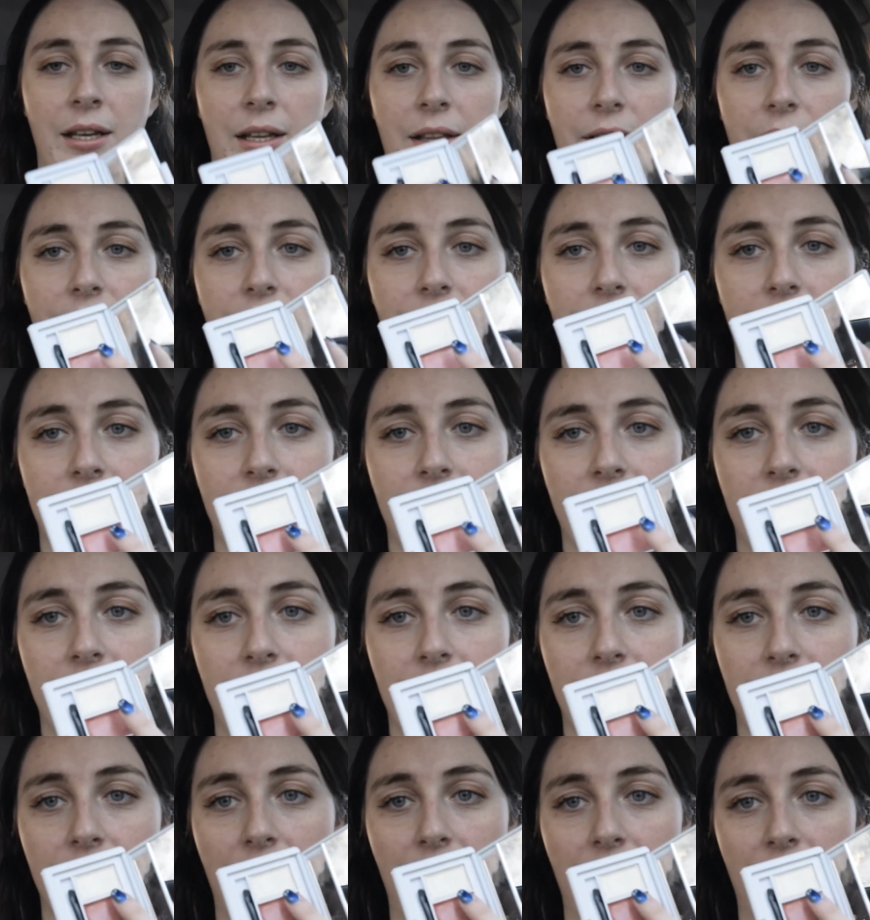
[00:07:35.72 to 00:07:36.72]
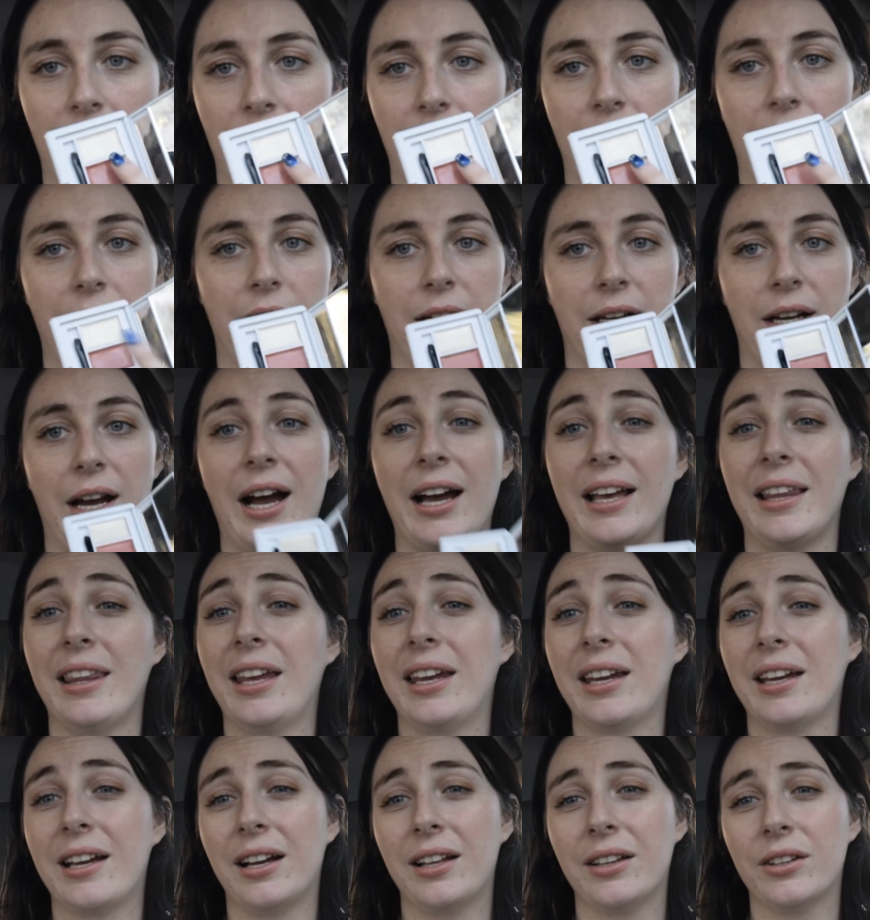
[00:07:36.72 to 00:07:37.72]
this
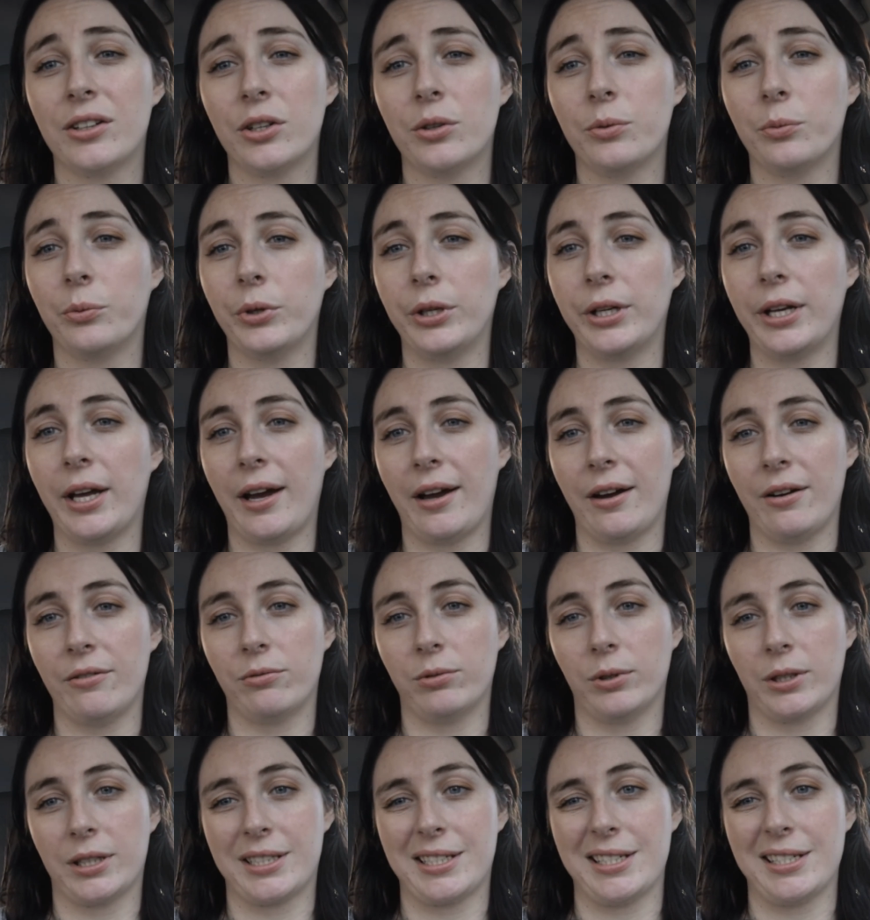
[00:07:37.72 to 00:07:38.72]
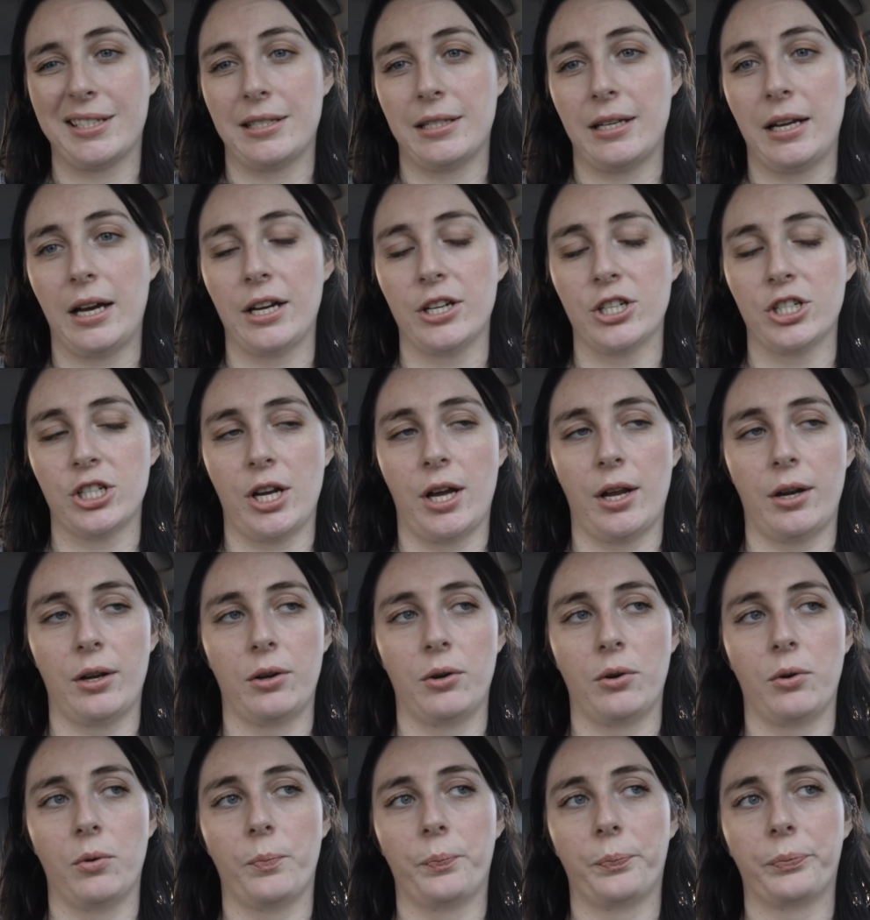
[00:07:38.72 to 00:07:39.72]
highlight color would have worked as an
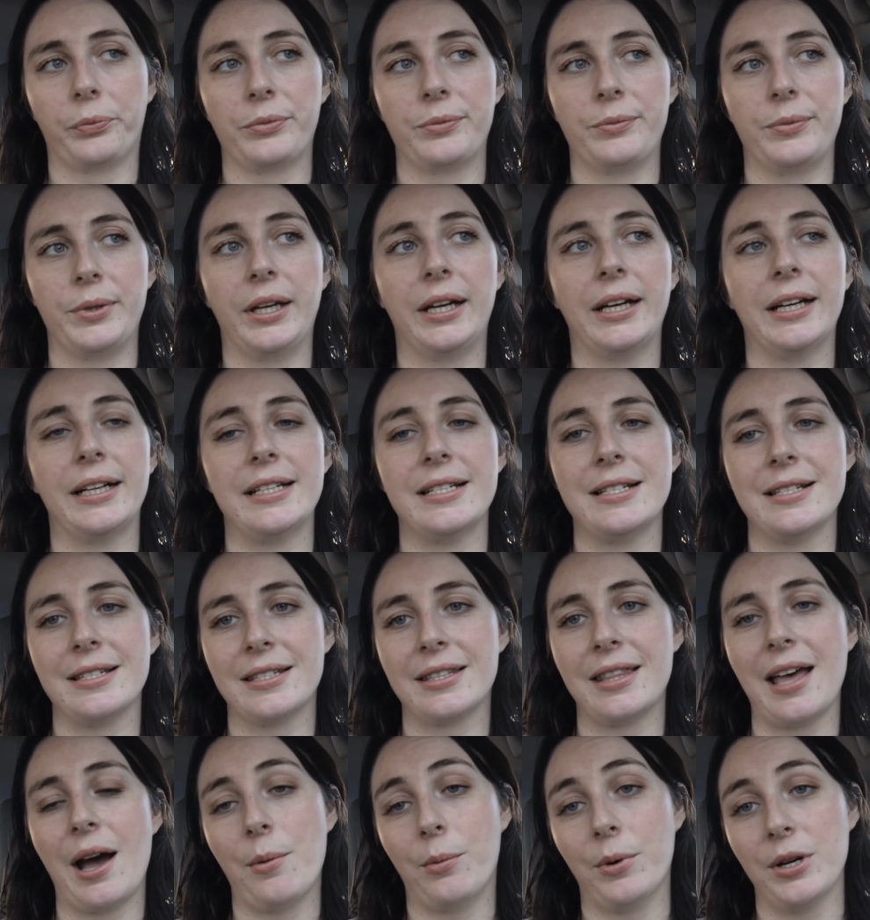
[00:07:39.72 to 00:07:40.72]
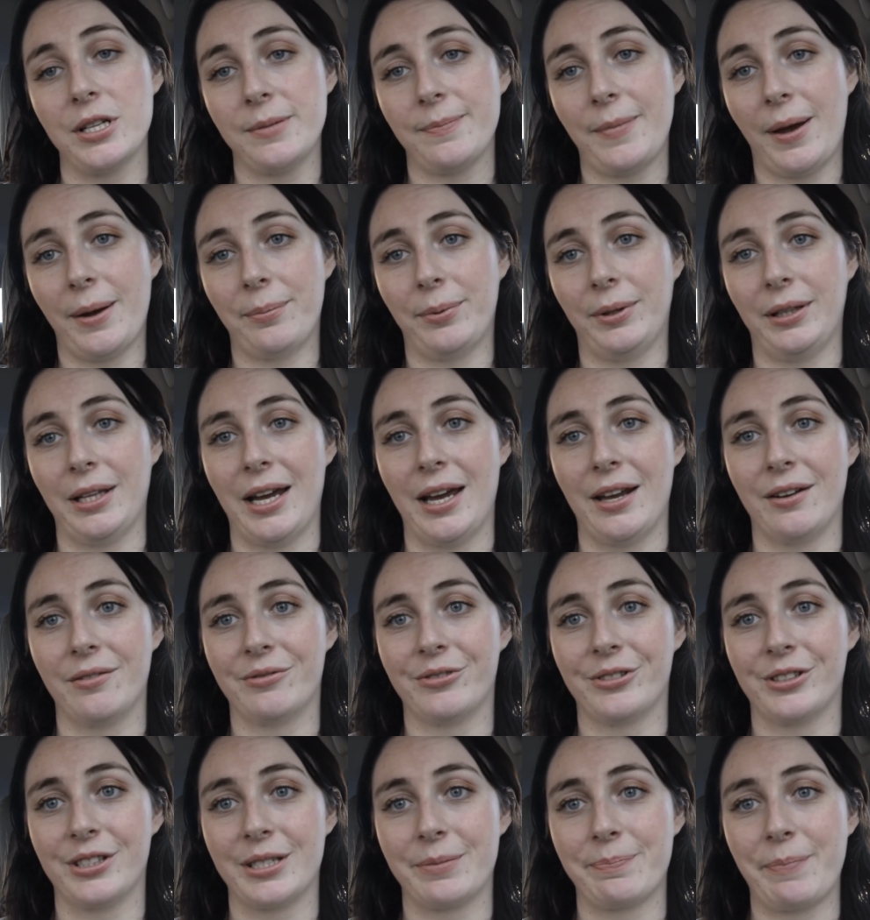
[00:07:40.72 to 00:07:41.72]
eyeshadow, because that was my plan
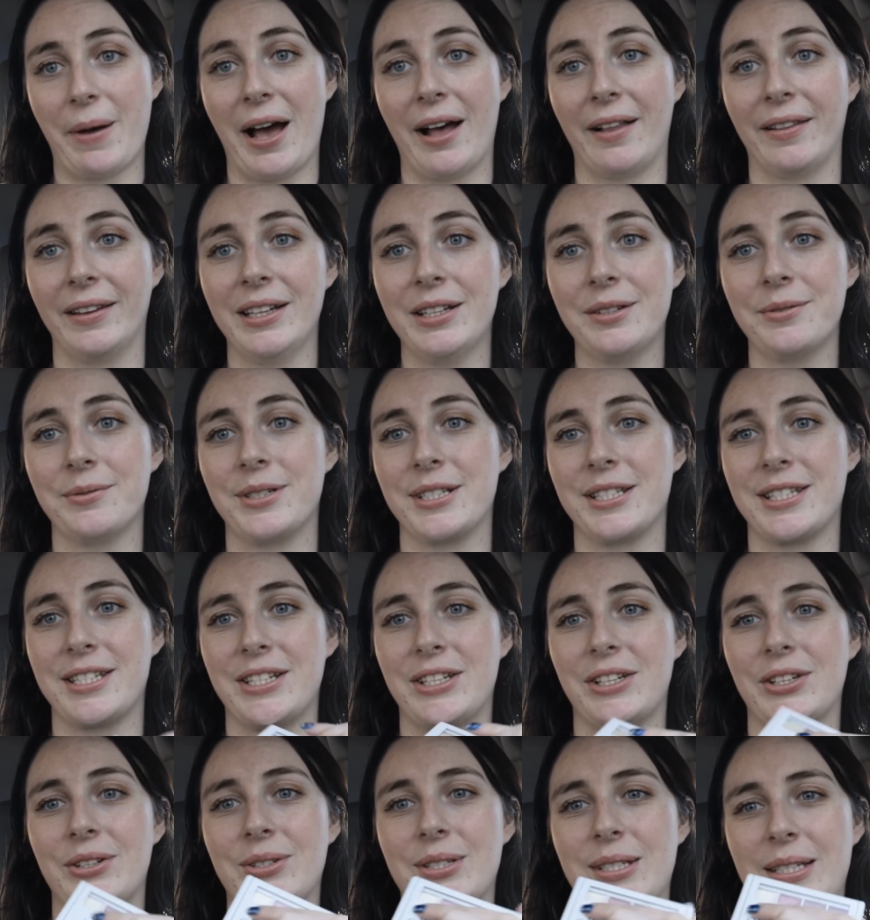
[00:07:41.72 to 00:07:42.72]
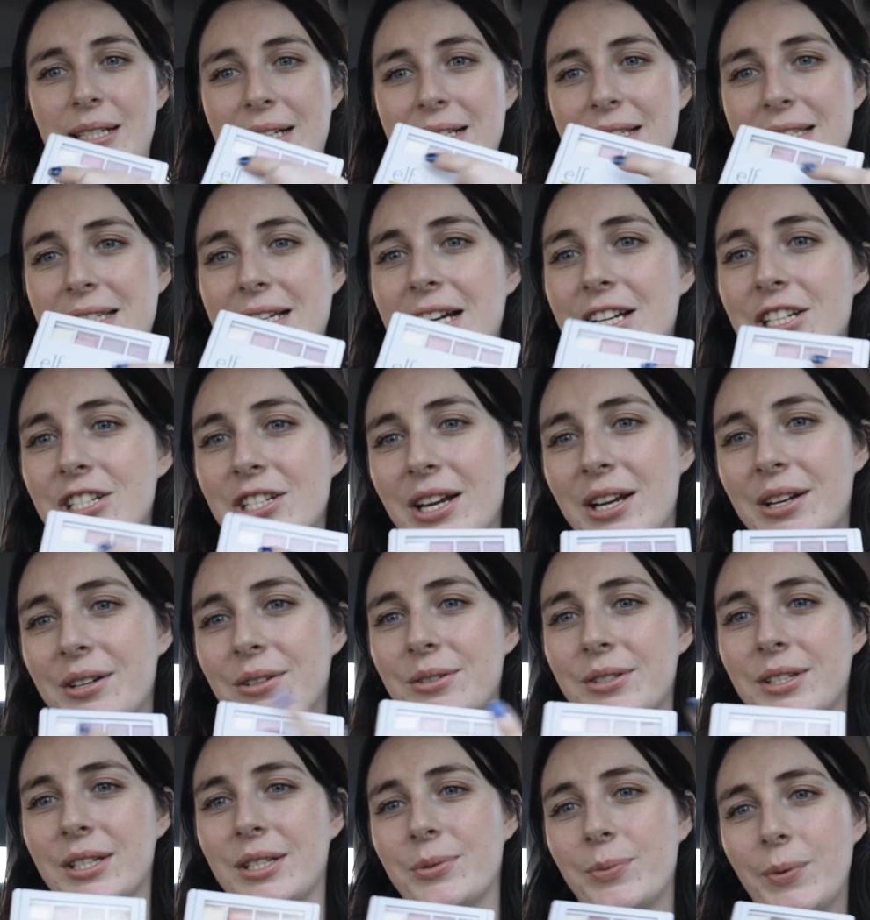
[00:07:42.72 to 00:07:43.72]
for this palette, was to use it as
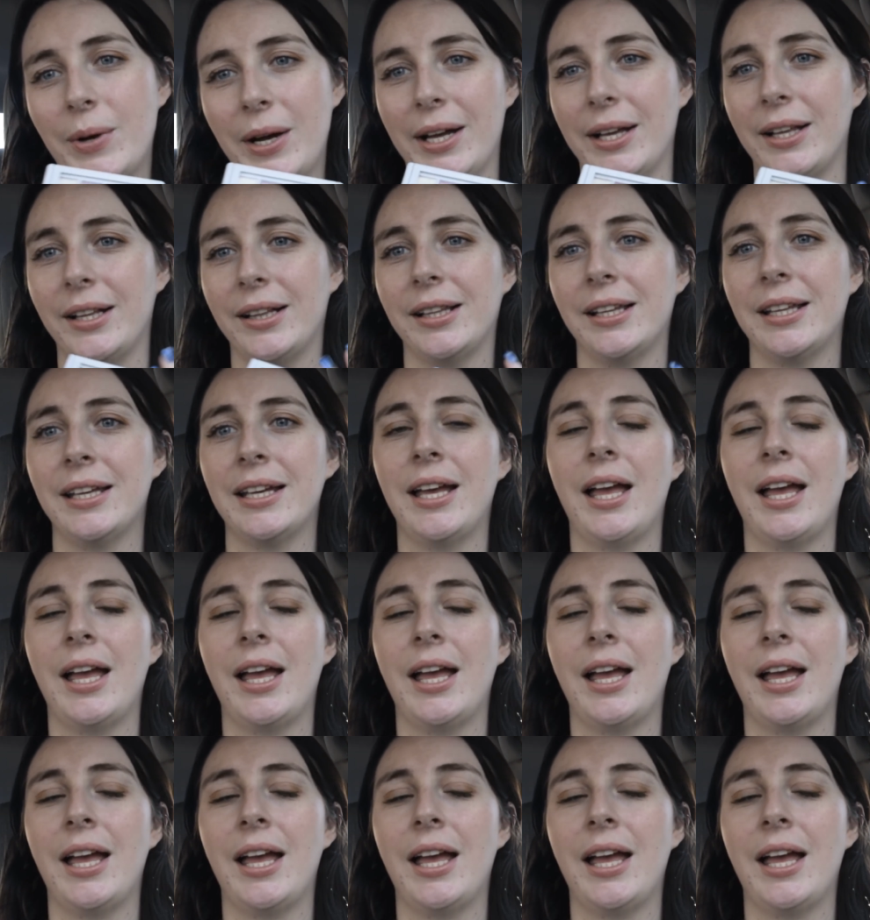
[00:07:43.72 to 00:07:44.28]
eyeshadows as well,